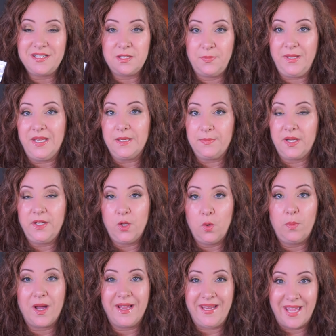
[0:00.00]
to be in my
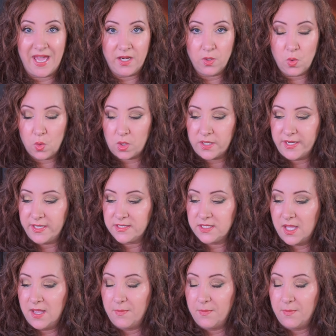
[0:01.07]
no-buy categories,